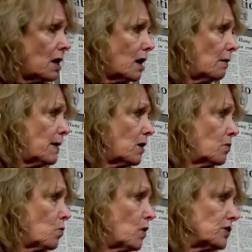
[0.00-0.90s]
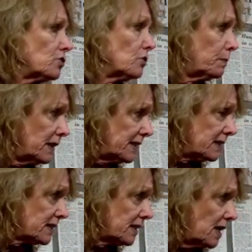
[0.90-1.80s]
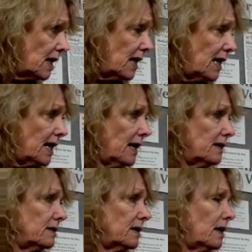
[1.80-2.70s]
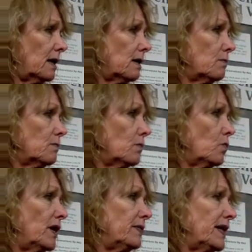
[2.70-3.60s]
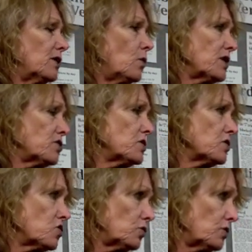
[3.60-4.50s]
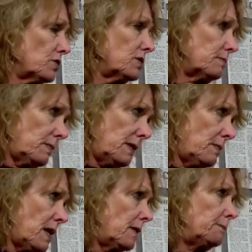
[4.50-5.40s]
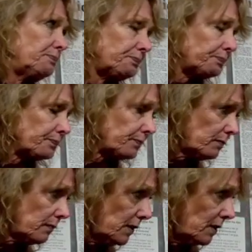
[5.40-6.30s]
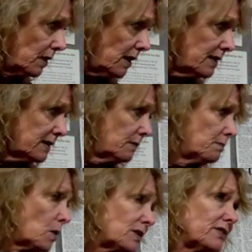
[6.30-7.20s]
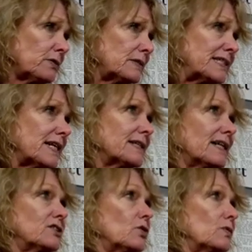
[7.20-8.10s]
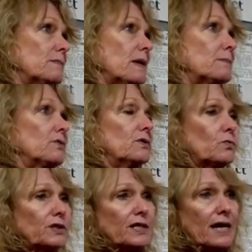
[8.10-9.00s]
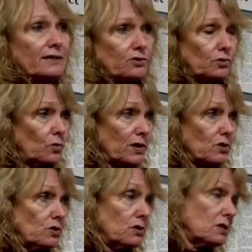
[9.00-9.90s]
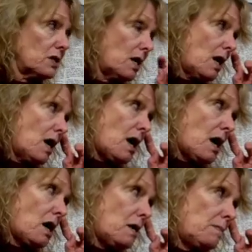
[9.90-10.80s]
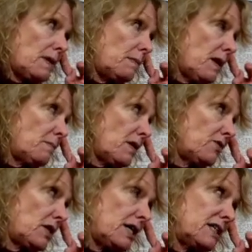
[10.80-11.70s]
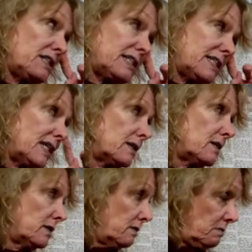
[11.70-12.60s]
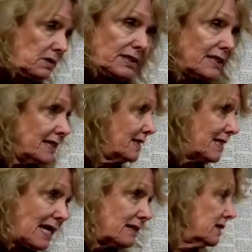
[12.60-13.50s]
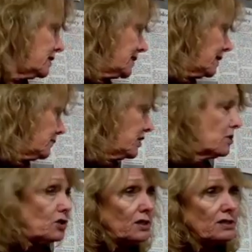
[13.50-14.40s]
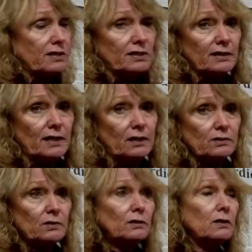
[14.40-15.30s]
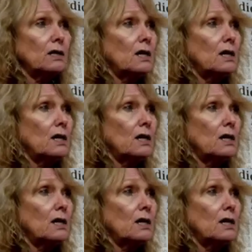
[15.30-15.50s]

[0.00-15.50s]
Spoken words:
about what took place. And when they questioned the jurors, my mom, most of them said, I don't remember, and wouldn't answer questions. But my mother got on the stand and said exactly the same thing she had said in the article,